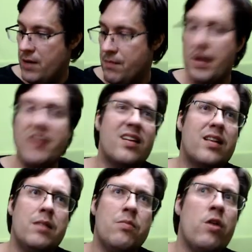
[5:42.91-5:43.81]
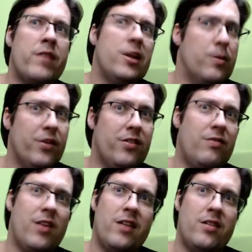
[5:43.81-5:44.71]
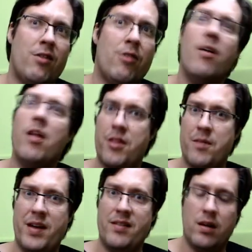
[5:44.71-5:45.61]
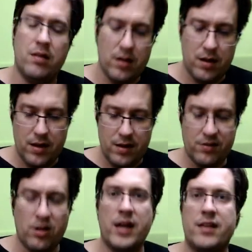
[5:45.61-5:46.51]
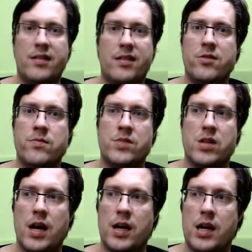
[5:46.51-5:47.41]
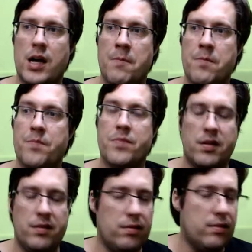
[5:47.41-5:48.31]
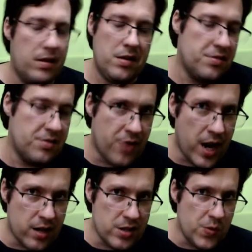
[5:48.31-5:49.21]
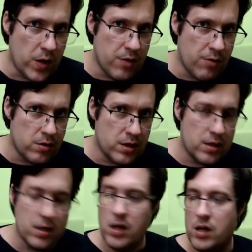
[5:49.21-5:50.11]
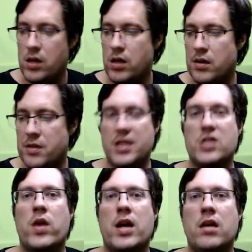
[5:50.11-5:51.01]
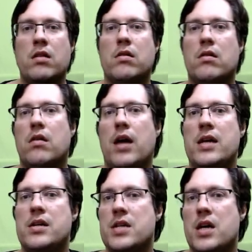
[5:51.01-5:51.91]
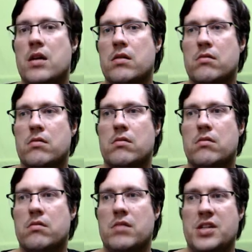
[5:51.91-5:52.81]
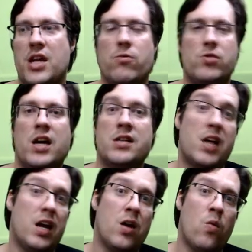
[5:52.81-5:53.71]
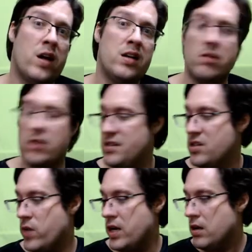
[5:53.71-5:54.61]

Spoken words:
Basically, more of any of the positive dice you roll, the better. Not like systems like say Dungeons and Dragons, where you roll a d20 and there's an equal chance of getting a 1 as a 20.